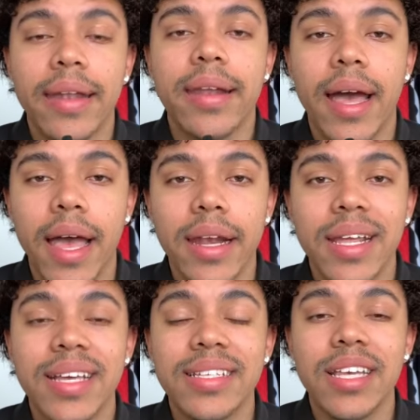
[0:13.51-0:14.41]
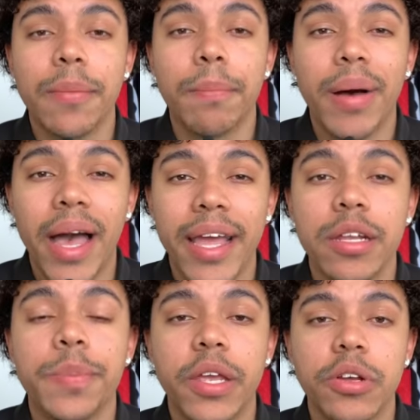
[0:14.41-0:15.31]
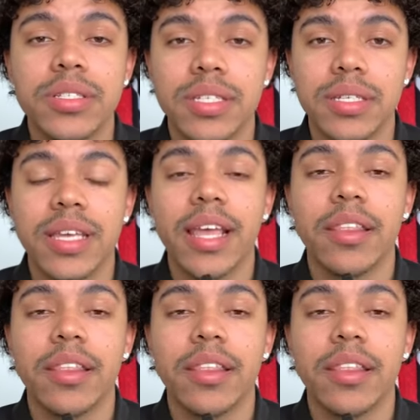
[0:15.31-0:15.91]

9, his combined appearances in